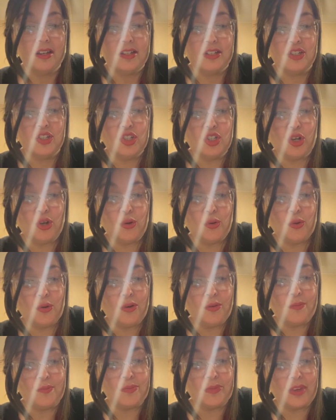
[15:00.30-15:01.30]
So
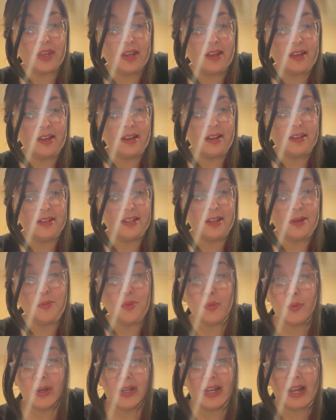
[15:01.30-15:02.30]

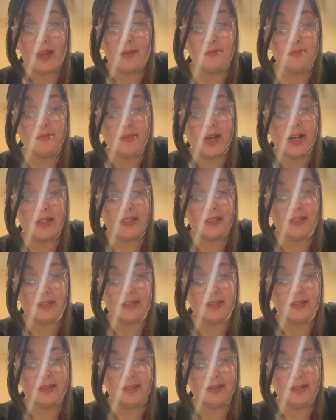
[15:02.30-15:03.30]
Number one, I
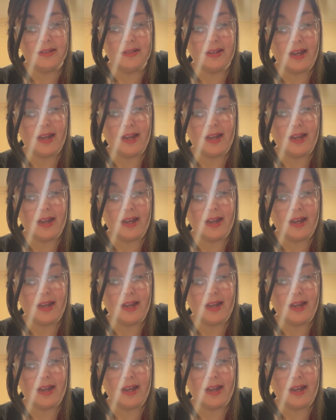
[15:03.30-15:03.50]
must